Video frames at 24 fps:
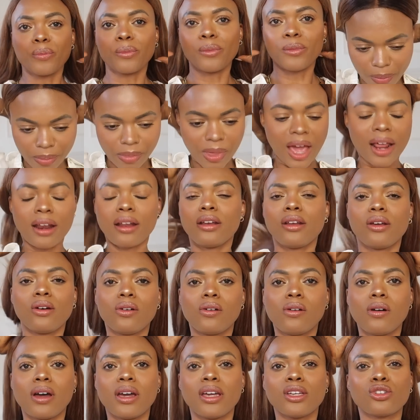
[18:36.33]
I don't
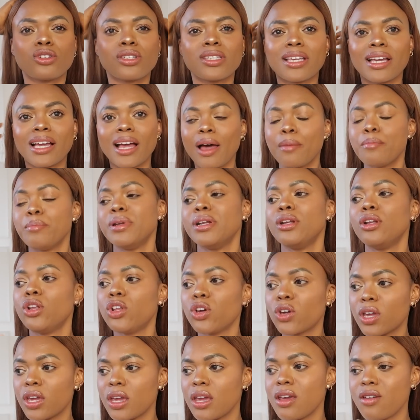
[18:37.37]
know, it's just like I've been
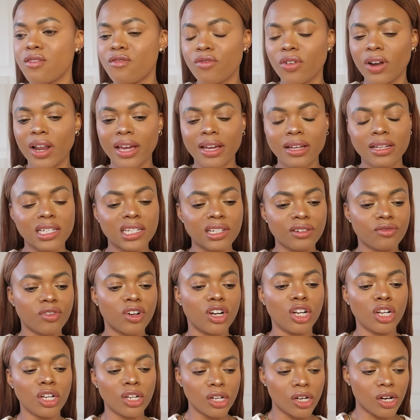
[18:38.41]
looking for like a
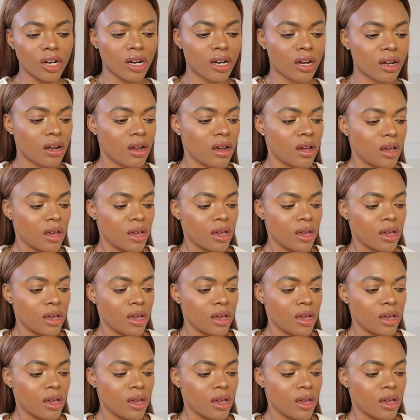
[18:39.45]
different look,